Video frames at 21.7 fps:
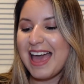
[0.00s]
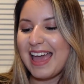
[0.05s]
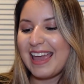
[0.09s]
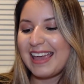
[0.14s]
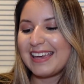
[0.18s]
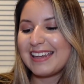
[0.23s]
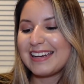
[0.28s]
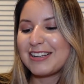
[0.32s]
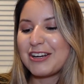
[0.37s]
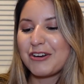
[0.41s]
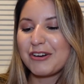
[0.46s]

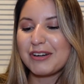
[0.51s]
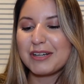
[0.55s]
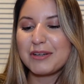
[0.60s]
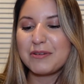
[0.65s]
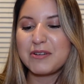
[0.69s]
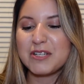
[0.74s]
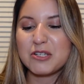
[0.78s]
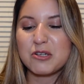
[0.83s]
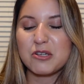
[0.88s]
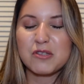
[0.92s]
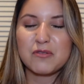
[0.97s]
It currently
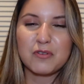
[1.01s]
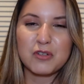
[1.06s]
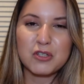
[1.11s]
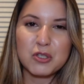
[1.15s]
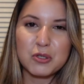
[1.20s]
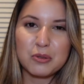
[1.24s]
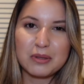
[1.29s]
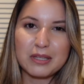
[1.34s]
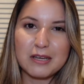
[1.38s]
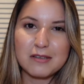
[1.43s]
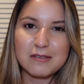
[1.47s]
retails for
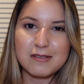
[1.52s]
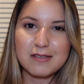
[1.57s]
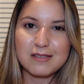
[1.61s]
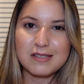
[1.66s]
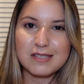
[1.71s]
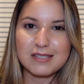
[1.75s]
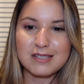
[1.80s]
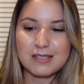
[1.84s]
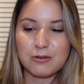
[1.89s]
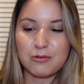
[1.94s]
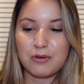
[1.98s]

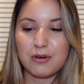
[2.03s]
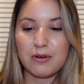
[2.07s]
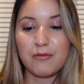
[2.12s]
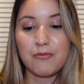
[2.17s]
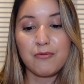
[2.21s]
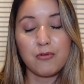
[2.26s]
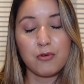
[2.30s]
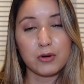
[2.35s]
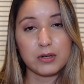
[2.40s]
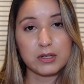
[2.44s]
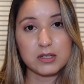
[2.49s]

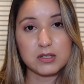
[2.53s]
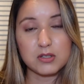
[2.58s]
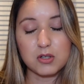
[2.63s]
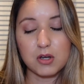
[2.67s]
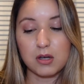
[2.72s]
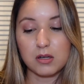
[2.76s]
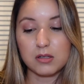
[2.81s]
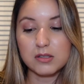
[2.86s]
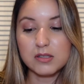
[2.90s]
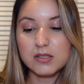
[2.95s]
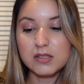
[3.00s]

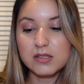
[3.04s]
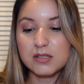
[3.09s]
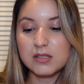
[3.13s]
$2,640.